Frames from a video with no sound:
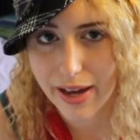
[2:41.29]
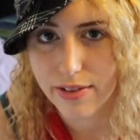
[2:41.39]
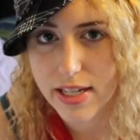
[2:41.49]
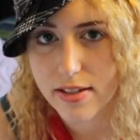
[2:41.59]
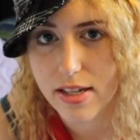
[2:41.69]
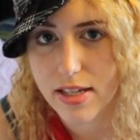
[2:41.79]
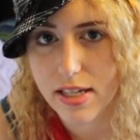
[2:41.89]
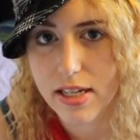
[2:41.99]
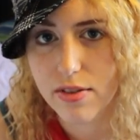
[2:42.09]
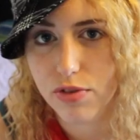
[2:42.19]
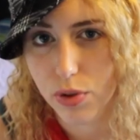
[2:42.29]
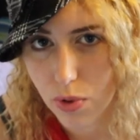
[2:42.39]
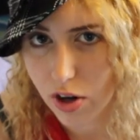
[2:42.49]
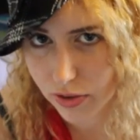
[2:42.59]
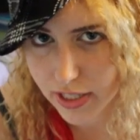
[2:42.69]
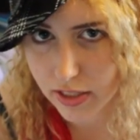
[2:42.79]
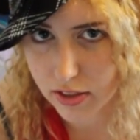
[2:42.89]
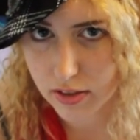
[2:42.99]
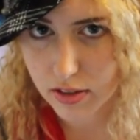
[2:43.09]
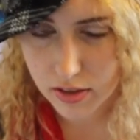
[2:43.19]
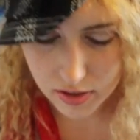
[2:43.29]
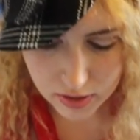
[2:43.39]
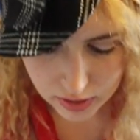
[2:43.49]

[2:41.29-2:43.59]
have ECT for the wrong reasons.